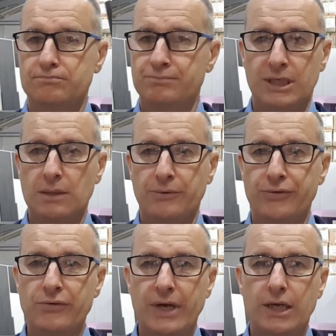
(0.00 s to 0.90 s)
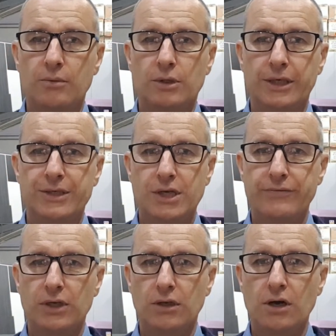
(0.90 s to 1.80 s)
picked up a few vacuum cleaners over
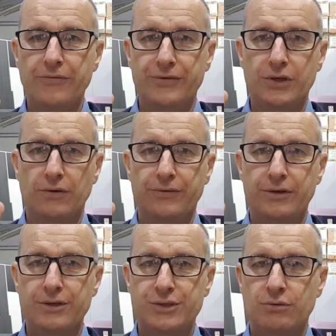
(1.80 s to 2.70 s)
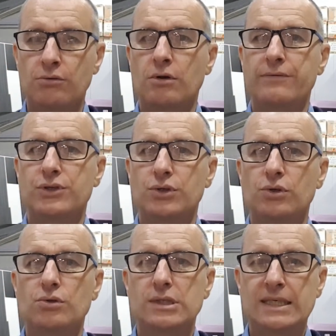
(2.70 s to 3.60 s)
your life and you've got various crevice
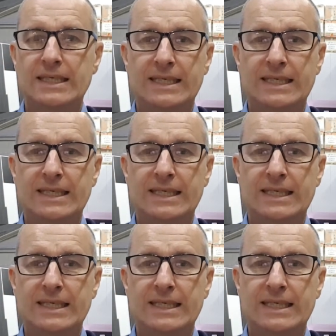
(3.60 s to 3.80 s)
tools,